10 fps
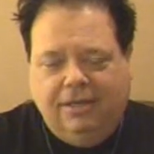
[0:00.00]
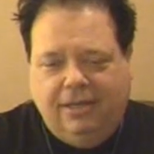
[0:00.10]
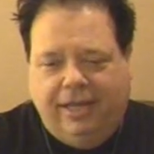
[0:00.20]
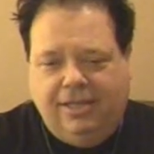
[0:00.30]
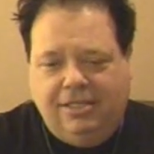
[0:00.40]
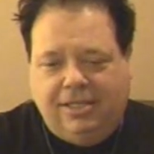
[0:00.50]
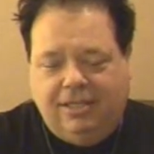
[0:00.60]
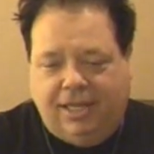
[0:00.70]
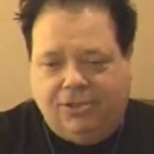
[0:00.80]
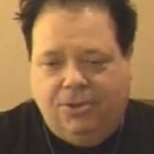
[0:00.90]
And they said,
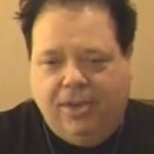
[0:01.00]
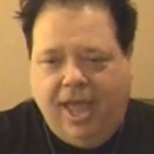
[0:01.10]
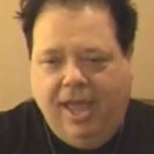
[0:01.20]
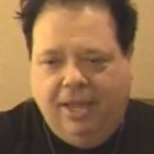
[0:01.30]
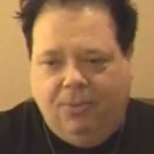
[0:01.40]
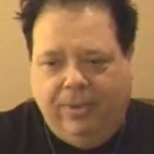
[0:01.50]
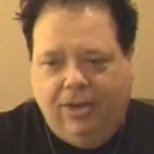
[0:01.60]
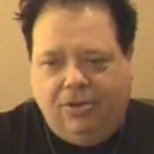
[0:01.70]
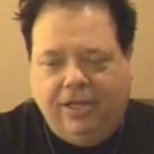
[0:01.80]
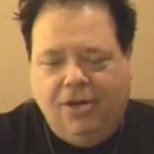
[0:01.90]
that's okay. We
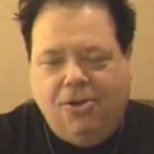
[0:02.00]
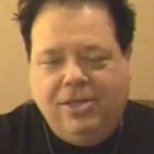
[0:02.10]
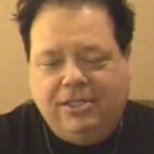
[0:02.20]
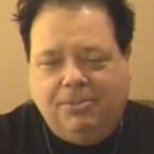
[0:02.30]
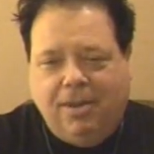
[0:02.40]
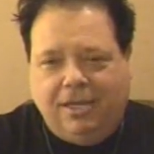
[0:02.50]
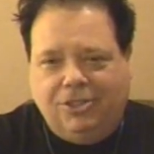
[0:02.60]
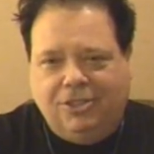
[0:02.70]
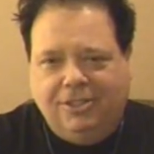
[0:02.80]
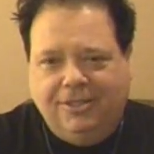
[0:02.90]
only know this
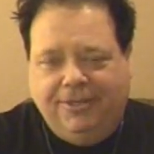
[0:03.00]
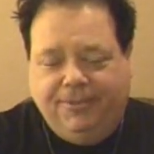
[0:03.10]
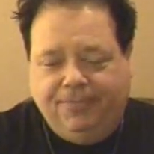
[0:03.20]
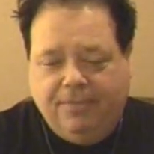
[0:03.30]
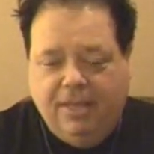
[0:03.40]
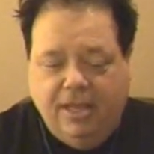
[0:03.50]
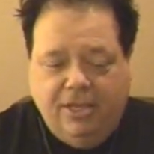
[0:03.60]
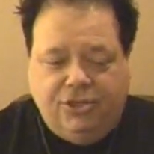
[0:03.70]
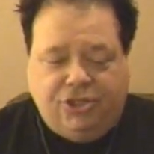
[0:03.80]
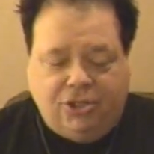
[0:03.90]
much.
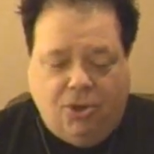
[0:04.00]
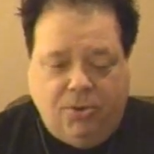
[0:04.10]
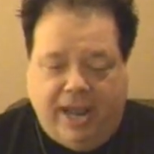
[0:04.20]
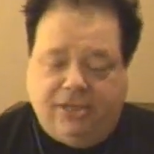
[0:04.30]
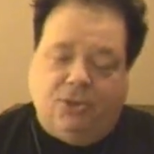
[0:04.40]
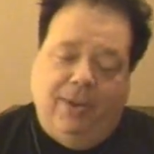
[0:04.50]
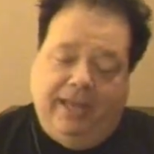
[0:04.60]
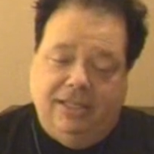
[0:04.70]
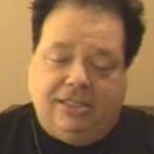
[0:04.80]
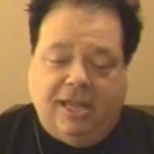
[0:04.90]
So next week,
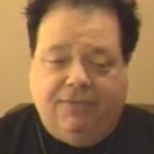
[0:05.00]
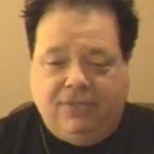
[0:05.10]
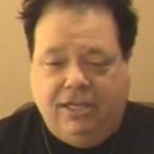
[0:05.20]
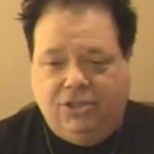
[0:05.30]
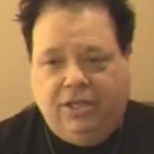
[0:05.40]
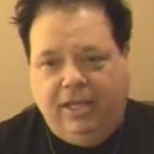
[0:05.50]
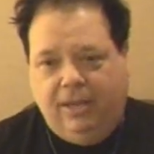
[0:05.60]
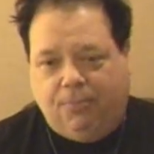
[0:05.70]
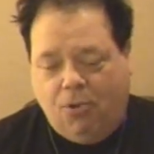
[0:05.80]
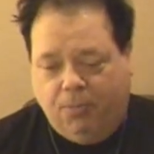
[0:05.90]
instead of teaching the
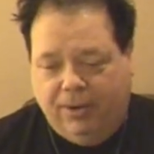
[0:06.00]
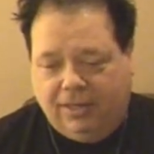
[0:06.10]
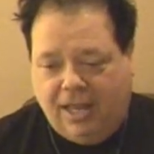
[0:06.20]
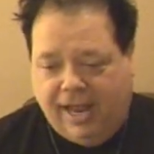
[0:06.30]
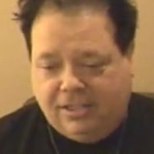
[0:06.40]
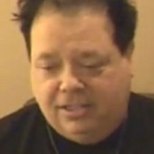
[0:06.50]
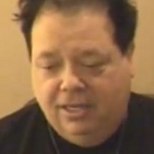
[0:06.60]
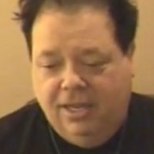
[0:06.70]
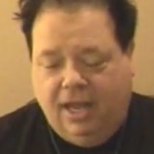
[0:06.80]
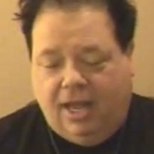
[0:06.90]
appropriate class
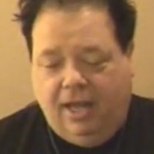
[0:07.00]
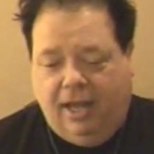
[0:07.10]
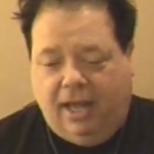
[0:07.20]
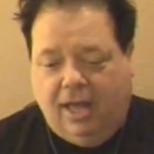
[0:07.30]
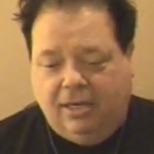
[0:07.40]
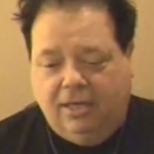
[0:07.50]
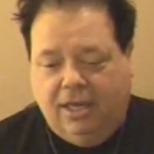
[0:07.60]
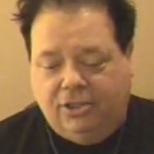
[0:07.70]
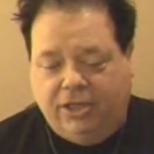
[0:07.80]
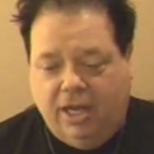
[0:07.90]
on
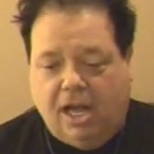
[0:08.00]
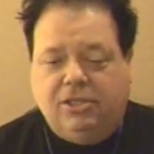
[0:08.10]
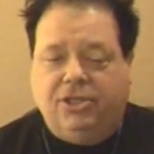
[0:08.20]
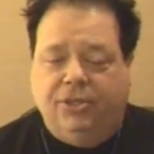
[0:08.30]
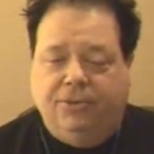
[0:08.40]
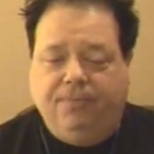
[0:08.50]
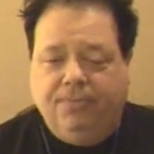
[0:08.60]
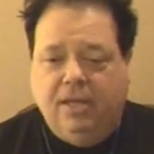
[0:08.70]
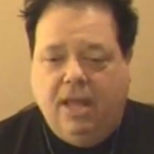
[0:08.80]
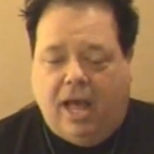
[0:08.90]
Shiatsu,
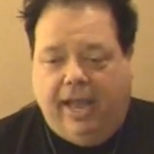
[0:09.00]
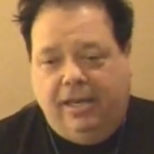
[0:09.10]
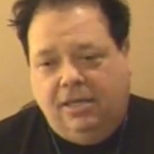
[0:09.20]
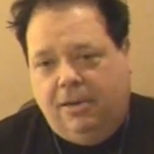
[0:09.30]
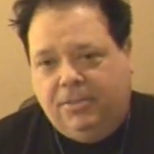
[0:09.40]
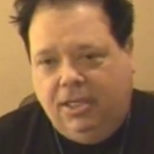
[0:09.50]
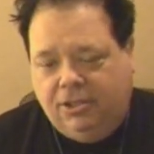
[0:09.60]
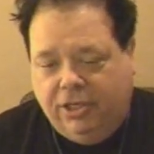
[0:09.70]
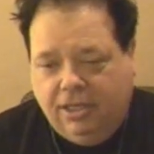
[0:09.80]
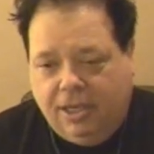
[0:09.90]
I ended up
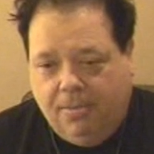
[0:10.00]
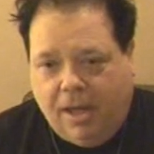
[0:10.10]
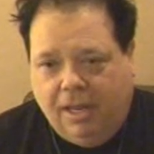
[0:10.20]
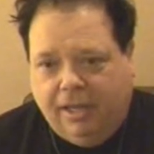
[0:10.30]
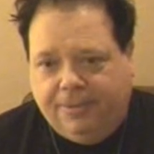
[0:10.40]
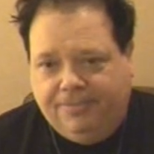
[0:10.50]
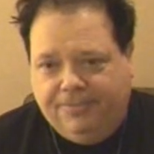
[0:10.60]
teaching the Kabbalah.